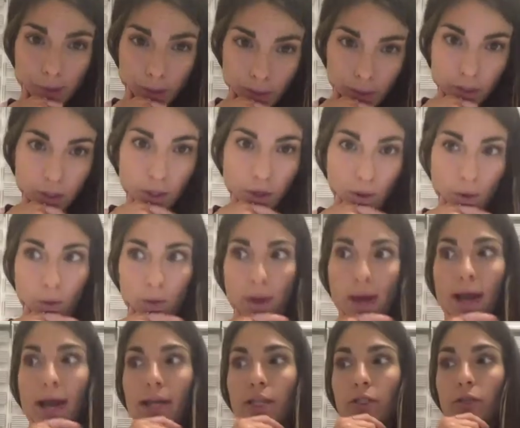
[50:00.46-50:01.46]
supposed to go
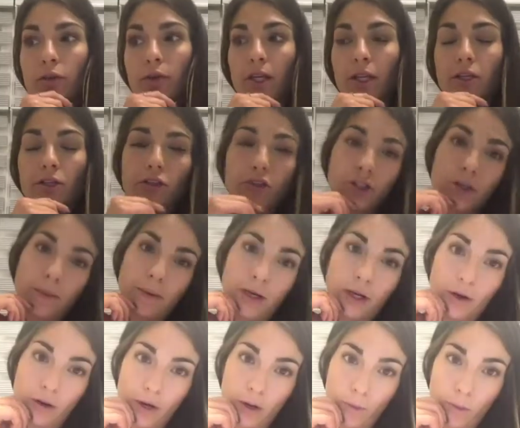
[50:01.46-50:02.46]
and do an internship
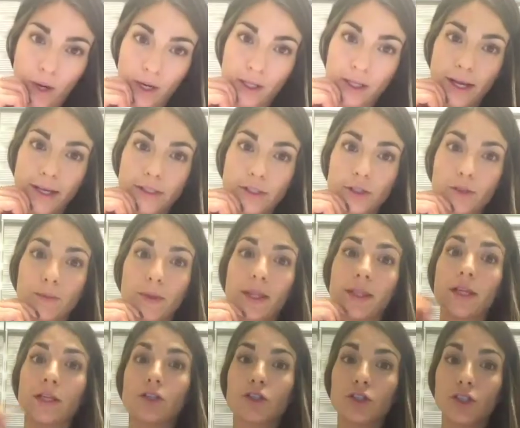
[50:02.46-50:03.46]
in a grade 1 classroom,
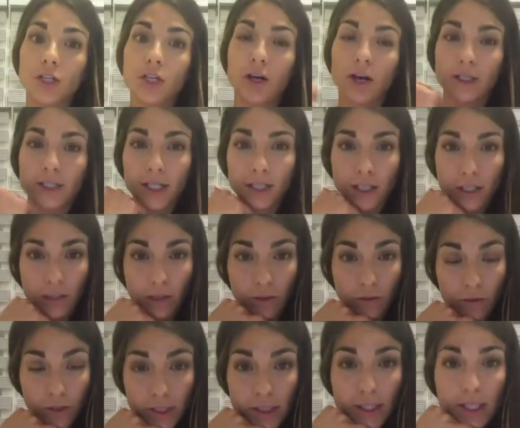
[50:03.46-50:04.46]
and then she contacted the
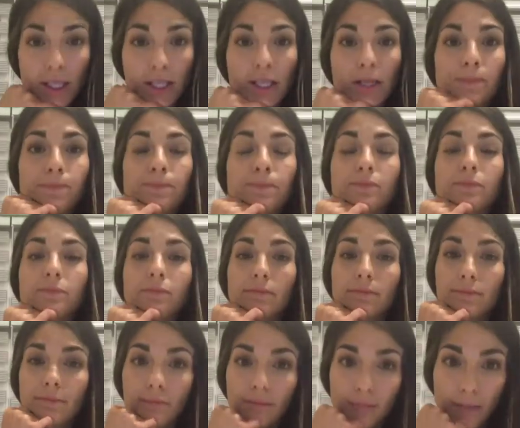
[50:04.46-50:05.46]
university
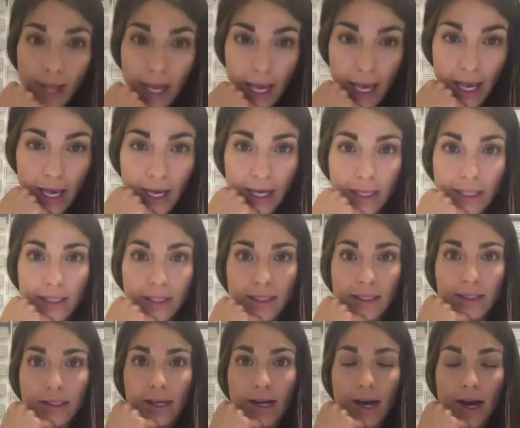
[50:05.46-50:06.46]

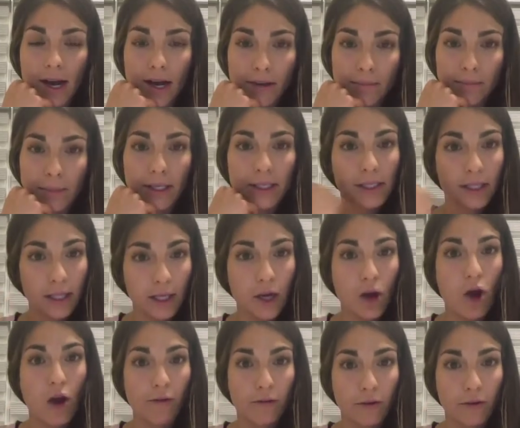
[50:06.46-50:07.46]
and basically